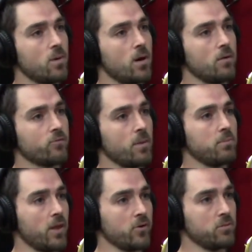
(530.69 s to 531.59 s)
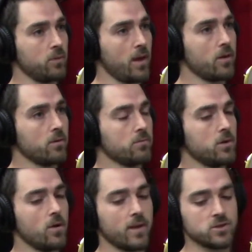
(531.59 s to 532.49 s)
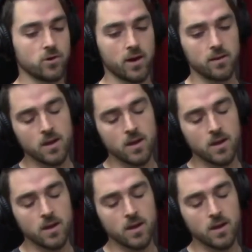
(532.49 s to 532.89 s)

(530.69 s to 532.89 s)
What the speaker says: a player to player. That's great.